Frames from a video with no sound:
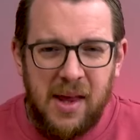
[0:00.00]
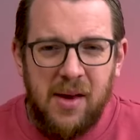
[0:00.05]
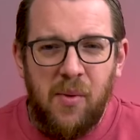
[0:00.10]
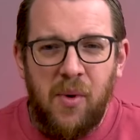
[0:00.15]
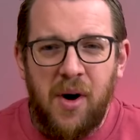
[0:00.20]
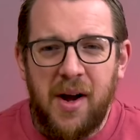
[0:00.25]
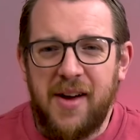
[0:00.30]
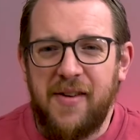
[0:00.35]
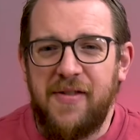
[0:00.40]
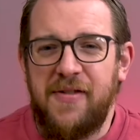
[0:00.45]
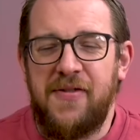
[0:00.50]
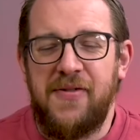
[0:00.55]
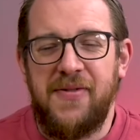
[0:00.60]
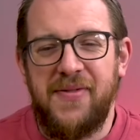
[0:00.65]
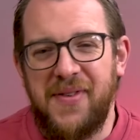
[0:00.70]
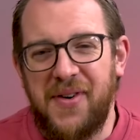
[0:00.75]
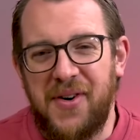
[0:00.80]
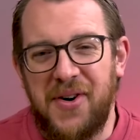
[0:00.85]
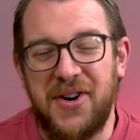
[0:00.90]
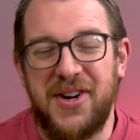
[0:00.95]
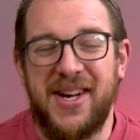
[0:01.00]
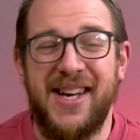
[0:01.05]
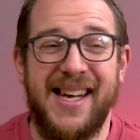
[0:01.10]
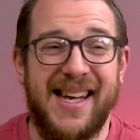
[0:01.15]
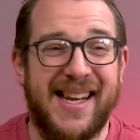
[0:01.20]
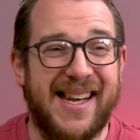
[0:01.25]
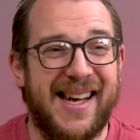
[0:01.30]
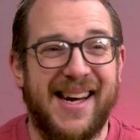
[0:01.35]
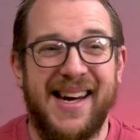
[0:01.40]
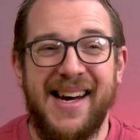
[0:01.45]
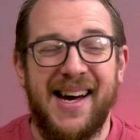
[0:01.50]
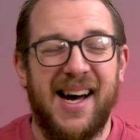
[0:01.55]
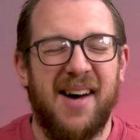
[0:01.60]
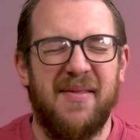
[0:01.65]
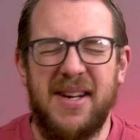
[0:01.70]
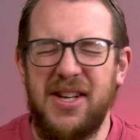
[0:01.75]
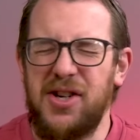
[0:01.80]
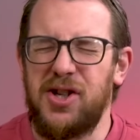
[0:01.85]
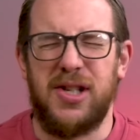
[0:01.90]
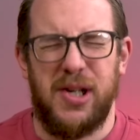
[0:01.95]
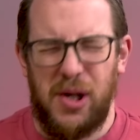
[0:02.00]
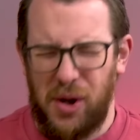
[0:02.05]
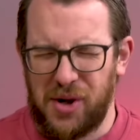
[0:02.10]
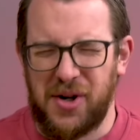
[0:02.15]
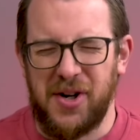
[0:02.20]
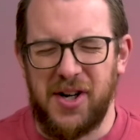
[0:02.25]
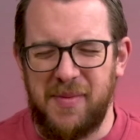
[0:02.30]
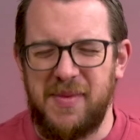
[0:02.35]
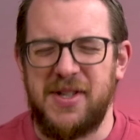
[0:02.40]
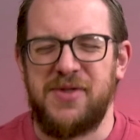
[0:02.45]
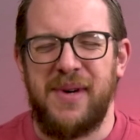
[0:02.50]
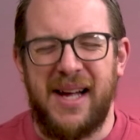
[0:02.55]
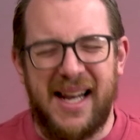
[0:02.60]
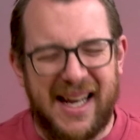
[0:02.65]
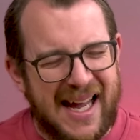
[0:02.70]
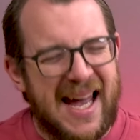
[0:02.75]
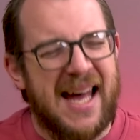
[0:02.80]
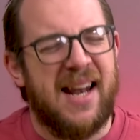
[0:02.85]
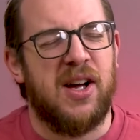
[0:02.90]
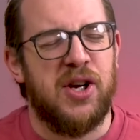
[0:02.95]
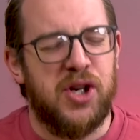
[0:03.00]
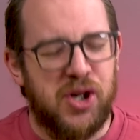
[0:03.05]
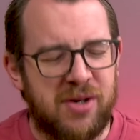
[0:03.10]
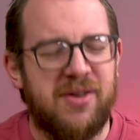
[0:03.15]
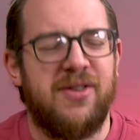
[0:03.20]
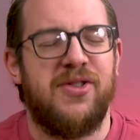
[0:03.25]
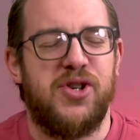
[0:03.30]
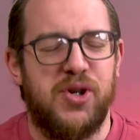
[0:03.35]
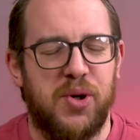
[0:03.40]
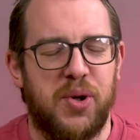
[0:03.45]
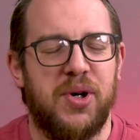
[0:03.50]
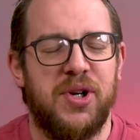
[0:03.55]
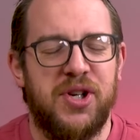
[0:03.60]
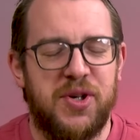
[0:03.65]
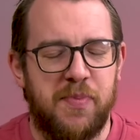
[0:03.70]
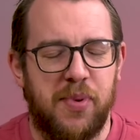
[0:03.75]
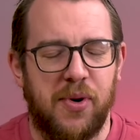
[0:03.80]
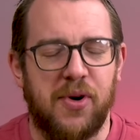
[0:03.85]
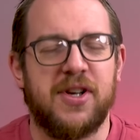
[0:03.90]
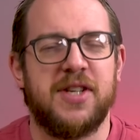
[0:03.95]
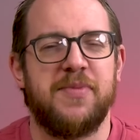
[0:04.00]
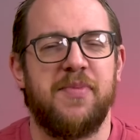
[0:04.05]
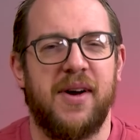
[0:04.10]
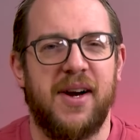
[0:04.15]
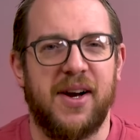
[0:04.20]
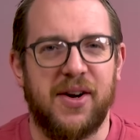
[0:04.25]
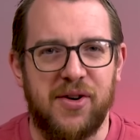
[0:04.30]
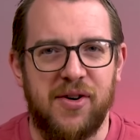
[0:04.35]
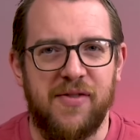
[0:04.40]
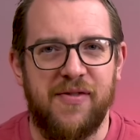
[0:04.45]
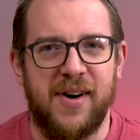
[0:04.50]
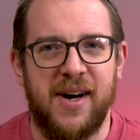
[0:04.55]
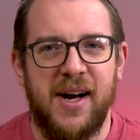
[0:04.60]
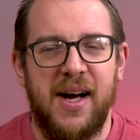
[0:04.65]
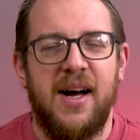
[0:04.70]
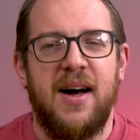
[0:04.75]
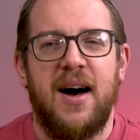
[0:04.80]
What a fucking... I mean, just look at him as well. Again, I shouldn't judge books by their cover.